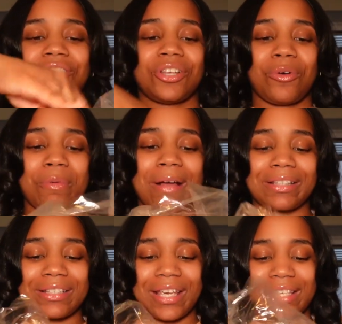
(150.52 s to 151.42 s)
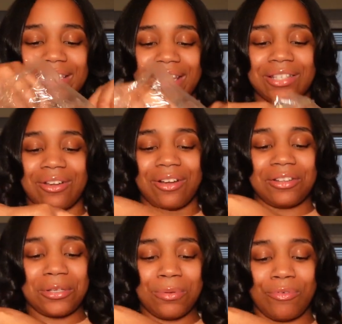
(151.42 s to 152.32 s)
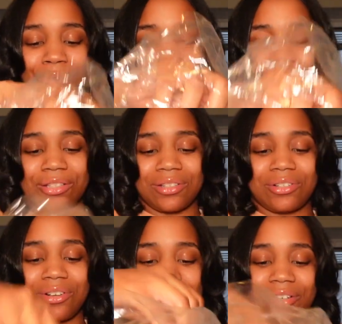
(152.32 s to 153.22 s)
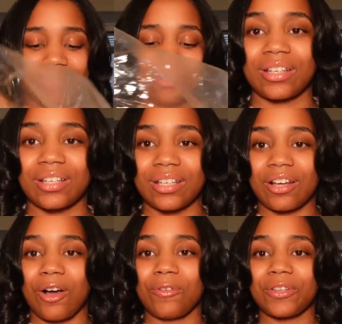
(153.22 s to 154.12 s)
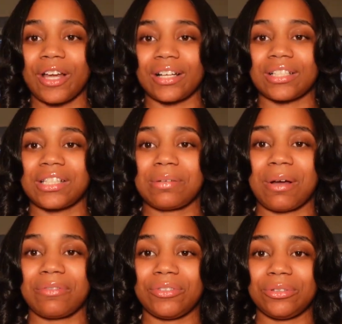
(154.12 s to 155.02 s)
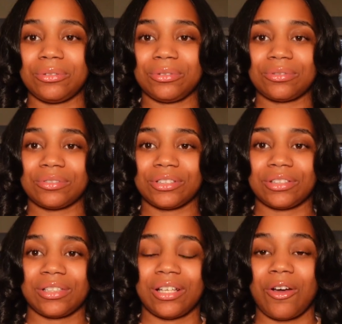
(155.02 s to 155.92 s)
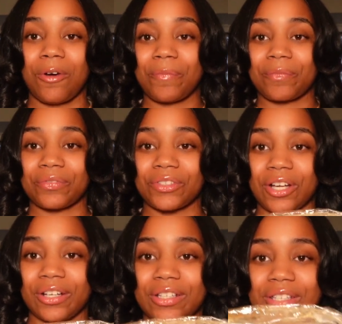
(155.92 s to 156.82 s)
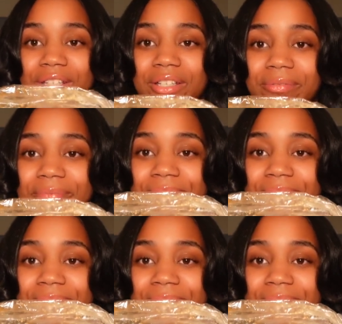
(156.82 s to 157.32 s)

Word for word: So we're about to taste test all this before we get started. Hopefully y'all can see my food. Y'all can see.